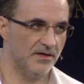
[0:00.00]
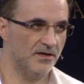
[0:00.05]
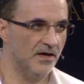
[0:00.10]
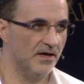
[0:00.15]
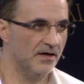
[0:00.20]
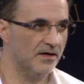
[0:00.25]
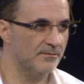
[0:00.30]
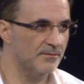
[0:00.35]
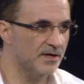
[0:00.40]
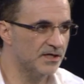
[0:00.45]

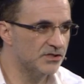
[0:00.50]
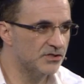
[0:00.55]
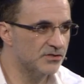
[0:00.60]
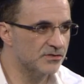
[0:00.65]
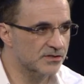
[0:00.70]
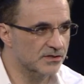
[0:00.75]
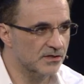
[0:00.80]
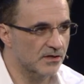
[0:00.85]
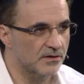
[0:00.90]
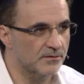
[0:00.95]
I commend you,
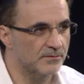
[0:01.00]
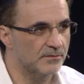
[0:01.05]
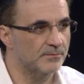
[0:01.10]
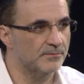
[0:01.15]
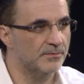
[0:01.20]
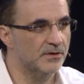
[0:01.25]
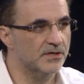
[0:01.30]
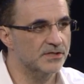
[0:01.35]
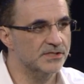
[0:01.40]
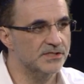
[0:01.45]
sir,
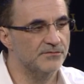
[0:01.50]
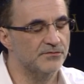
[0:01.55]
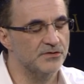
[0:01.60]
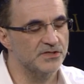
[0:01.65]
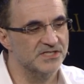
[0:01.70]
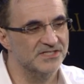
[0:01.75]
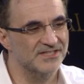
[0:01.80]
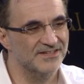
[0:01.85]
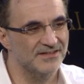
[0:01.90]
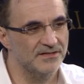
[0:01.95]
because if we
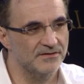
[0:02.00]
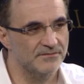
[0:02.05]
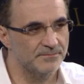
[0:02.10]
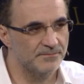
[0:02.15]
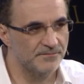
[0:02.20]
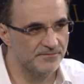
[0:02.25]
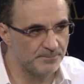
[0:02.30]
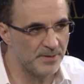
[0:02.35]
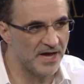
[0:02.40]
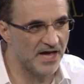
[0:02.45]
studied
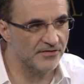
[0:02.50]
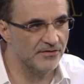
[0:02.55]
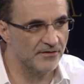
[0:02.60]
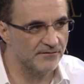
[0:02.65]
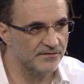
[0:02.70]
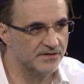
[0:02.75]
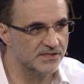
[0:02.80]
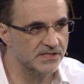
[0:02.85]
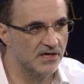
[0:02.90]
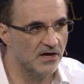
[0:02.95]

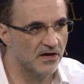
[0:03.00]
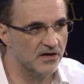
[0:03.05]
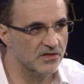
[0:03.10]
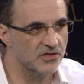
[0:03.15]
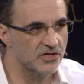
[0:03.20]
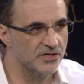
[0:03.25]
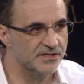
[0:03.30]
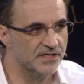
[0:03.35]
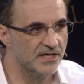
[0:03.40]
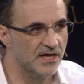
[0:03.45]

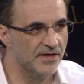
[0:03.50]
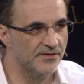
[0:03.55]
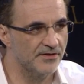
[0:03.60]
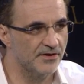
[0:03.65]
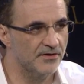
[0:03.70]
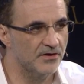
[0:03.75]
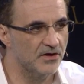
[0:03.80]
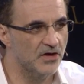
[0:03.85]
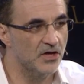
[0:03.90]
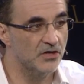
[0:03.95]
pathophysiology
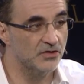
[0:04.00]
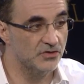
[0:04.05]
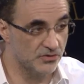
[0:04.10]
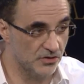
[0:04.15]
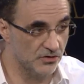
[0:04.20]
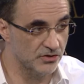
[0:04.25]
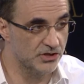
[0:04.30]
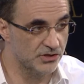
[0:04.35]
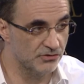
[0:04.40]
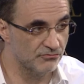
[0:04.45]
together,
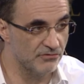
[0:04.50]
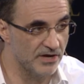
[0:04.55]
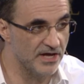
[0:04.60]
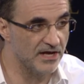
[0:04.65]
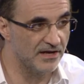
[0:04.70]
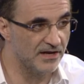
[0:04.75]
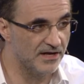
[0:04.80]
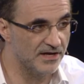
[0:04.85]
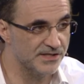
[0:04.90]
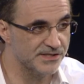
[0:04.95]
don't you
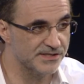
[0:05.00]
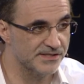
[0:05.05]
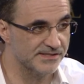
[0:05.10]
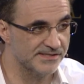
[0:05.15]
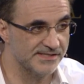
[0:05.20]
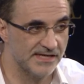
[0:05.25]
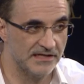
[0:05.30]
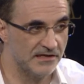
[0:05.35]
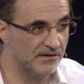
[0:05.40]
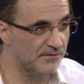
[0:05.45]
realize the
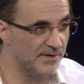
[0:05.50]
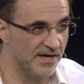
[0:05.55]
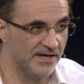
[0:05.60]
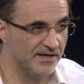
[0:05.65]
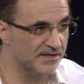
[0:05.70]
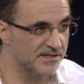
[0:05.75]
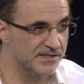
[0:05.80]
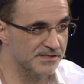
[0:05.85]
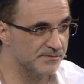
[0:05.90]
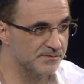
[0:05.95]
cellular
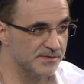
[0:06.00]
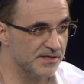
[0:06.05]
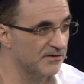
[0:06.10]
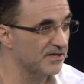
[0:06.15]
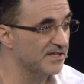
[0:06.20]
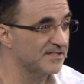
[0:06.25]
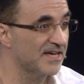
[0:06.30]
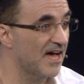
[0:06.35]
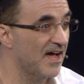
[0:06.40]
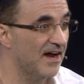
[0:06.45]
mechanisms are
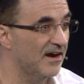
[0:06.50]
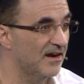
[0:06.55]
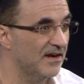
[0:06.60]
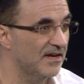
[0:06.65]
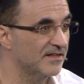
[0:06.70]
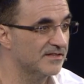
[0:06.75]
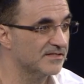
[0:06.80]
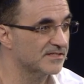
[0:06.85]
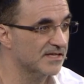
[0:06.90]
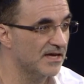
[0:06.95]

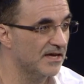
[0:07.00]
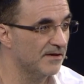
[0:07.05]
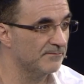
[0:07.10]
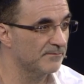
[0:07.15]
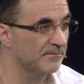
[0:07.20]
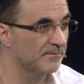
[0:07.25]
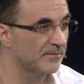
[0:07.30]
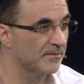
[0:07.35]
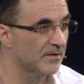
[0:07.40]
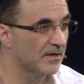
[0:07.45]
entirely the same?
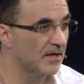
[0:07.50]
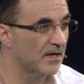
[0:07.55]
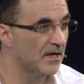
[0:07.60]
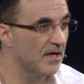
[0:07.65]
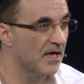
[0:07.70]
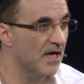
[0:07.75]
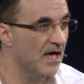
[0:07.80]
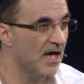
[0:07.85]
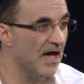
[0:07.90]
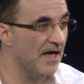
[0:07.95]

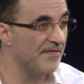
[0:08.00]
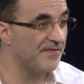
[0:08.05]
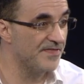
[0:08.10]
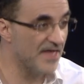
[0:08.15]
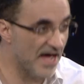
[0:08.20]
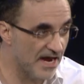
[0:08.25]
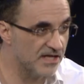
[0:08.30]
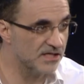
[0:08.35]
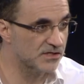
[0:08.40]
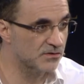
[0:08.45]
And
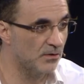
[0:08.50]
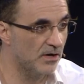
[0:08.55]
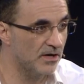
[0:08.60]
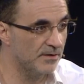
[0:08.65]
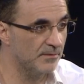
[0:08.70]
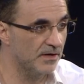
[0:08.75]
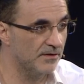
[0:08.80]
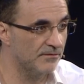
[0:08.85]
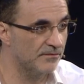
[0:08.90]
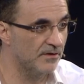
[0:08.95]
that is why,
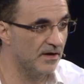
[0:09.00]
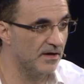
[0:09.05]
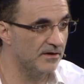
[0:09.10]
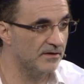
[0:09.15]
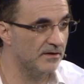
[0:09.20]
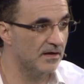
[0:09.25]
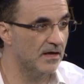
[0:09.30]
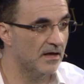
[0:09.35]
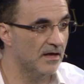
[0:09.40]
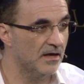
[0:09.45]
my
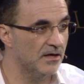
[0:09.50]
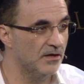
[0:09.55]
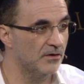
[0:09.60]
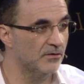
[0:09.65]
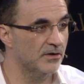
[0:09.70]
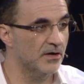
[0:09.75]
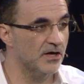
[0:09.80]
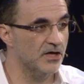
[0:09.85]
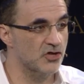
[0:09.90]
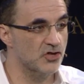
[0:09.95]
friend, you
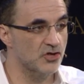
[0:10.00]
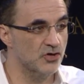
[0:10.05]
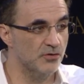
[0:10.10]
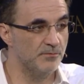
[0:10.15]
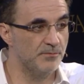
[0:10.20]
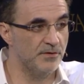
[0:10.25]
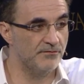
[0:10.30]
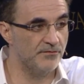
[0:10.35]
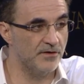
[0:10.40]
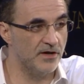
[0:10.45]
and I should
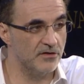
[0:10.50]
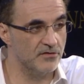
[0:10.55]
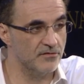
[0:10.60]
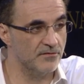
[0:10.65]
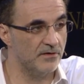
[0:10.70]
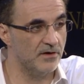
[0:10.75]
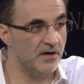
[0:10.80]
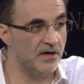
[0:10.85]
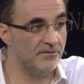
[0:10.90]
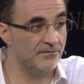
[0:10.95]
be friends
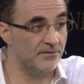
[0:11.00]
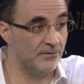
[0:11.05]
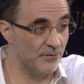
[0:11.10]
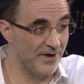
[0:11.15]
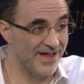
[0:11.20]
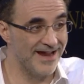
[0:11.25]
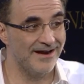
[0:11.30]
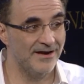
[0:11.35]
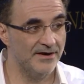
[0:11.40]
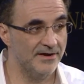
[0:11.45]
for life, and
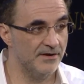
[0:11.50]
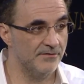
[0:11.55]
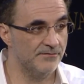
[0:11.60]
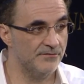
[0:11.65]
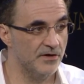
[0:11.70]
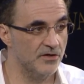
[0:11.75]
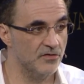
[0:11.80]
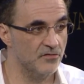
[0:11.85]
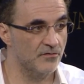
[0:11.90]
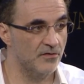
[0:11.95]
we are now
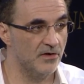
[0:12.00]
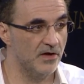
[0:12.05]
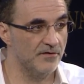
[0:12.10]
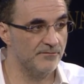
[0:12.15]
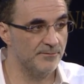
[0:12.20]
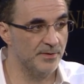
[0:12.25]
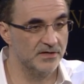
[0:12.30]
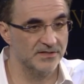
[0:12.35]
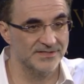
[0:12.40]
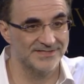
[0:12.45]
friends for life,
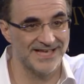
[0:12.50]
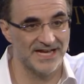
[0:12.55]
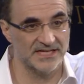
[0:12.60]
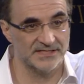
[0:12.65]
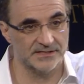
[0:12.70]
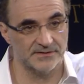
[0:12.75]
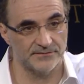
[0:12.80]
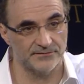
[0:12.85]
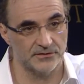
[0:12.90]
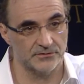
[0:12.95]
because
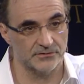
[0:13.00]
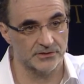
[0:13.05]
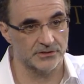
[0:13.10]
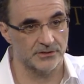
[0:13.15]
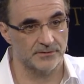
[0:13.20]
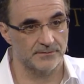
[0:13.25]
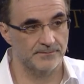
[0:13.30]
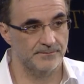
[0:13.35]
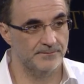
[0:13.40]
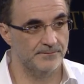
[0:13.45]
that's the future.